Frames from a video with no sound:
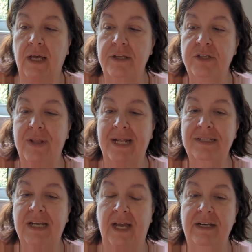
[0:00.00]
So
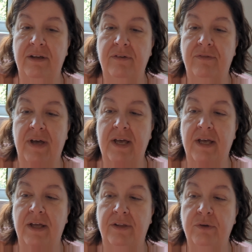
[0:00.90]
that's kind of
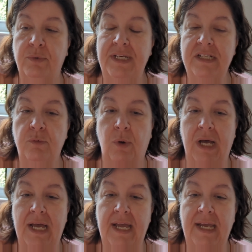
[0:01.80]
the reason
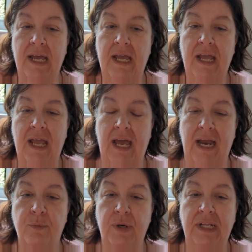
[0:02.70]
why I
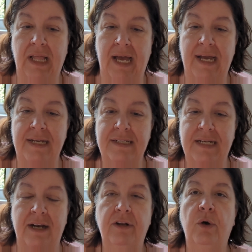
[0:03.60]
realized,
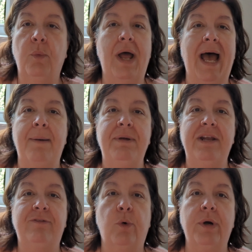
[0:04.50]
I don't know what happened
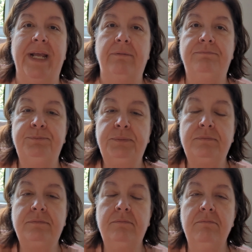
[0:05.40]
at 40,
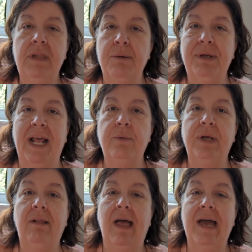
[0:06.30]
but I
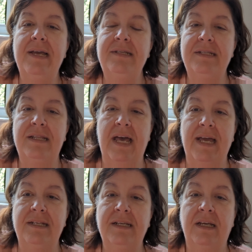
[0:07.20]
realized
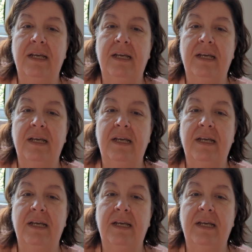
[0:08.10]
that